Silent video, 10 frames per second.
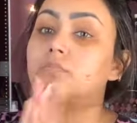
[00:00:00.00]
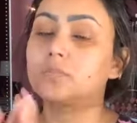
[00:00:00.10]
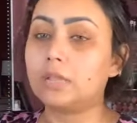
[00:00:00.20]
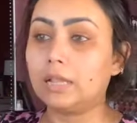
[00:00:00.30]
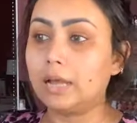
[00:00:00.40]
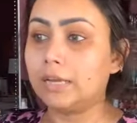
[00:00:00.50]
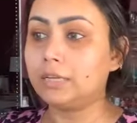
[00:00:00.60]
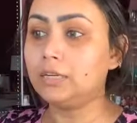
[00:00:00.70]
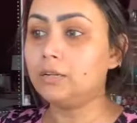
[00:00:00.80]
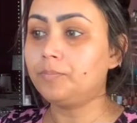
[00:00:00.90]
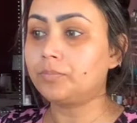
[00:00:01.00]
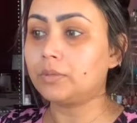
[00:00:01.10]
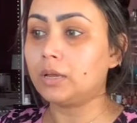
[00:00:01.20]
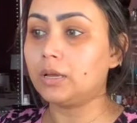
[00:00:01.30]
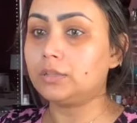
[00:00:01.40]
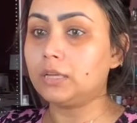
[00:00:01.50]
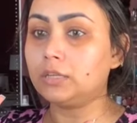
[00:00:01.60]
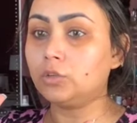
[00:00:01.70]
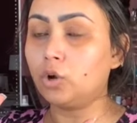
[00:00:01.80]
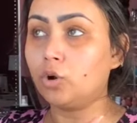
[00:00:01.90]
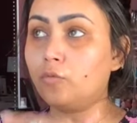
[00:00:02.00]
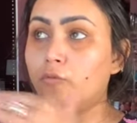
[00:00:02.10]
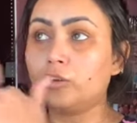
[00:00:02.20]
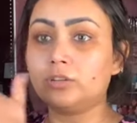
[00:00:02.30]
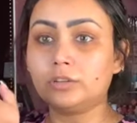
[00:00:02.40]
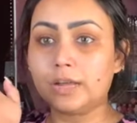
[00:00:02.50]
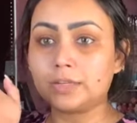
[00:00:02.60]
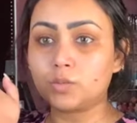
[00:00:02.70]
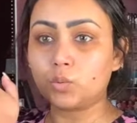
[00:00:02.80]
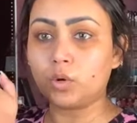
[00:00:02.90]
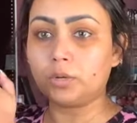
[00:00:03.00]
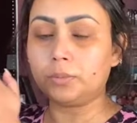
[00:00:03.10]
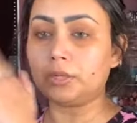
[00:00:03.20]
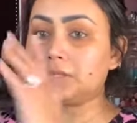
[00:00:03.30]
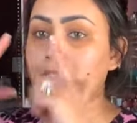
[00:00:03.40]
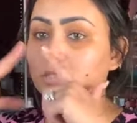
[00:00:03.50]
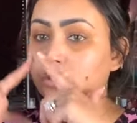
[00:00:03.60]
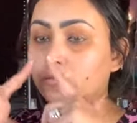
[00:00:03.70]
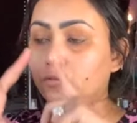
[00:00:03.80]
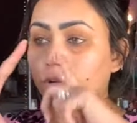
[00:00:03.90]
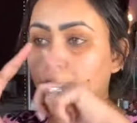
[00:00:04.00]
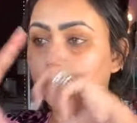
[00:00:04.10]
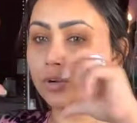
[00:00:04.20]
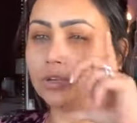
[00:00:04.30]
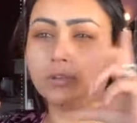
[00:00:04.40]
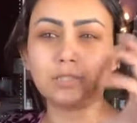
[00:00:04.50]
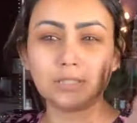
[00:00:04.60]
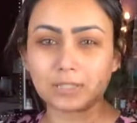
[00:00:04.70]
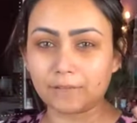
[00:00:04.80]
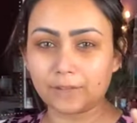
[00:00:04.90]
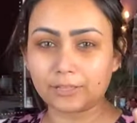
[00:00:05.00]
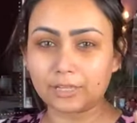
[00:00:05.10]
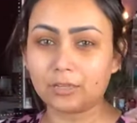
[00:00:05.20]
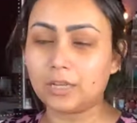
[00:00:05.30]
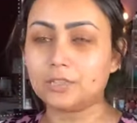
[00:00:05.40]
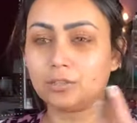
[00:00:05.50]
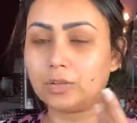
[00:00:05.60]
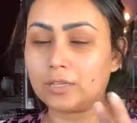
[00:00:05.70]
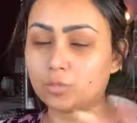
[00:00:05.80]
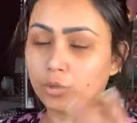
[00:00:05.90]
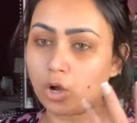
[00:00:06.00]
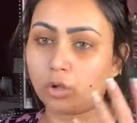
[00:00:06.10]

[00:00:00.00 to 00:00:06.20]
line, and then go for the next one because it's good for your wrinkles and stuff like that. As we all